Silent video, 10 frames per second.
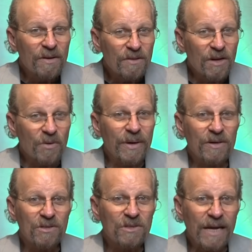there
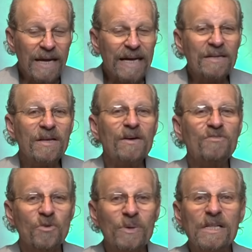is a hidden
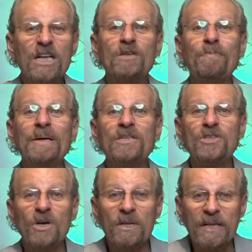history that's been
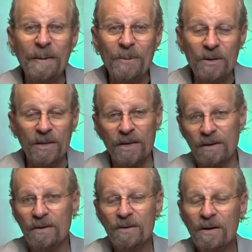
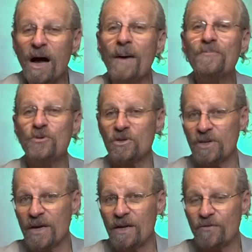deliberately
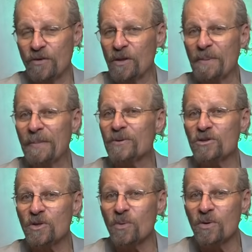obfuscated from the peoples
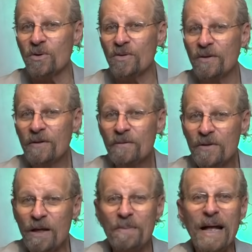of the world,
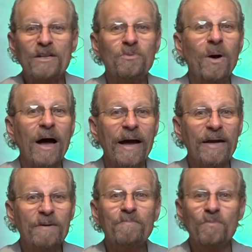and that's
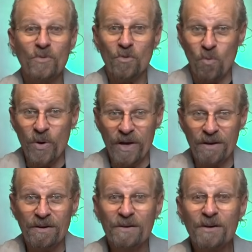why
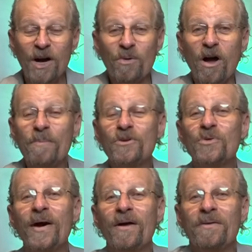we are on the
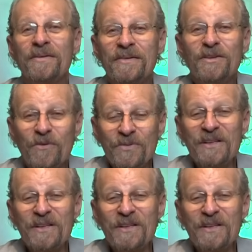trail of the